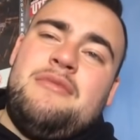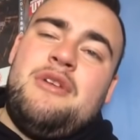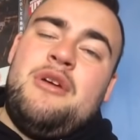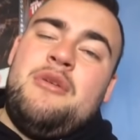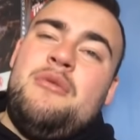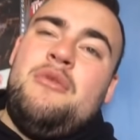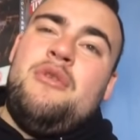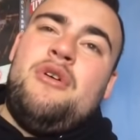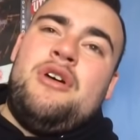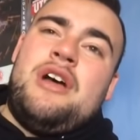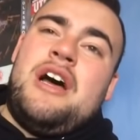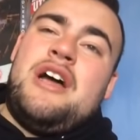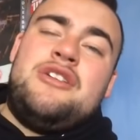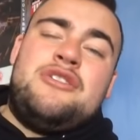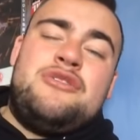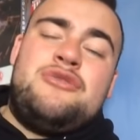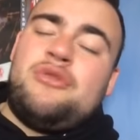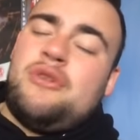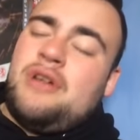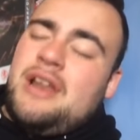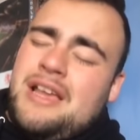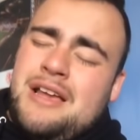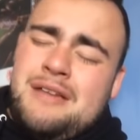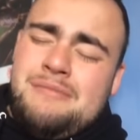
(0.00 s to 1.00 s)
Who knows? I just
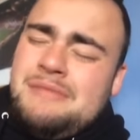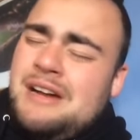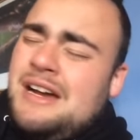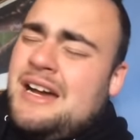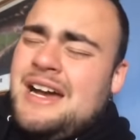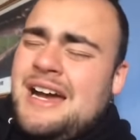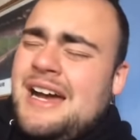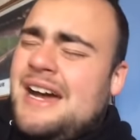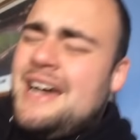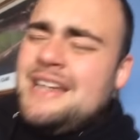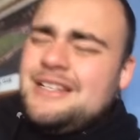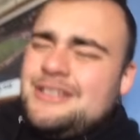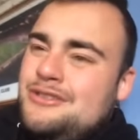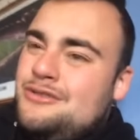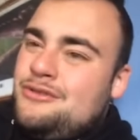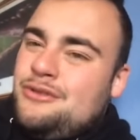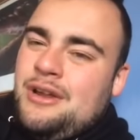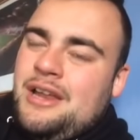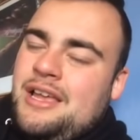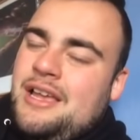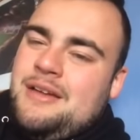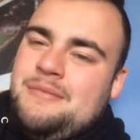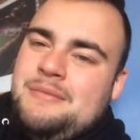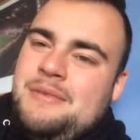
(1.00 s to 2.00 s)
don't like them,
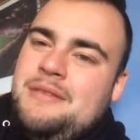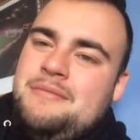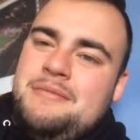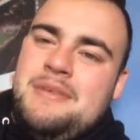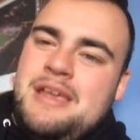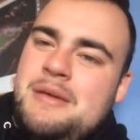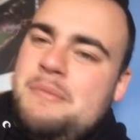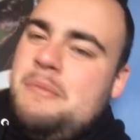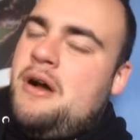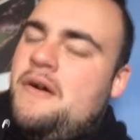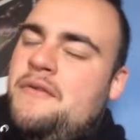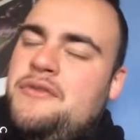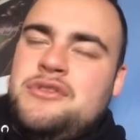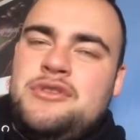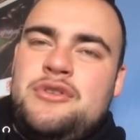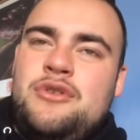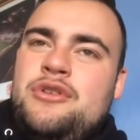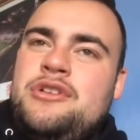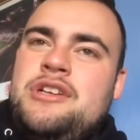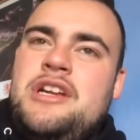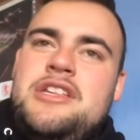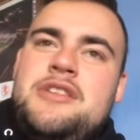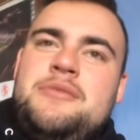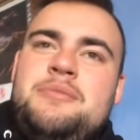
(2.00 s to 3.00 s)
man. Me and moths,
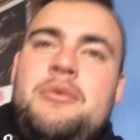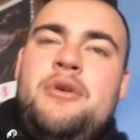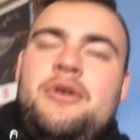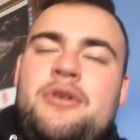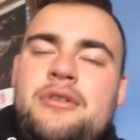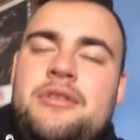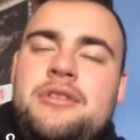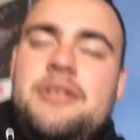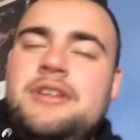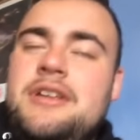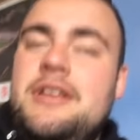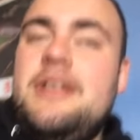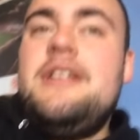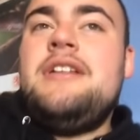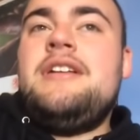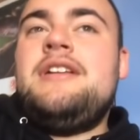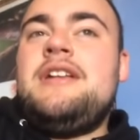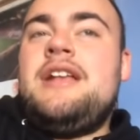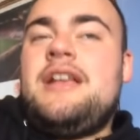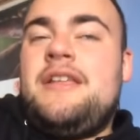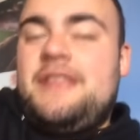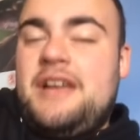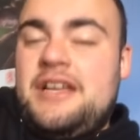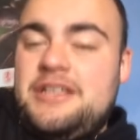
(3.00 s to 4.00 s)
no chance. But
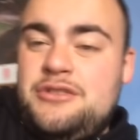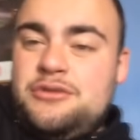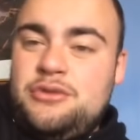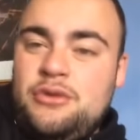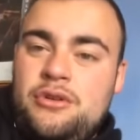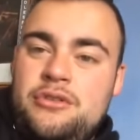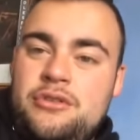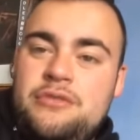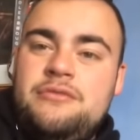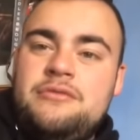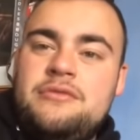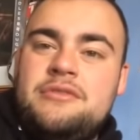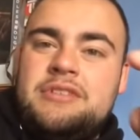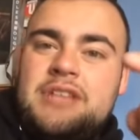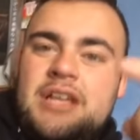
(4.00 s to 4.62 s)
that's done.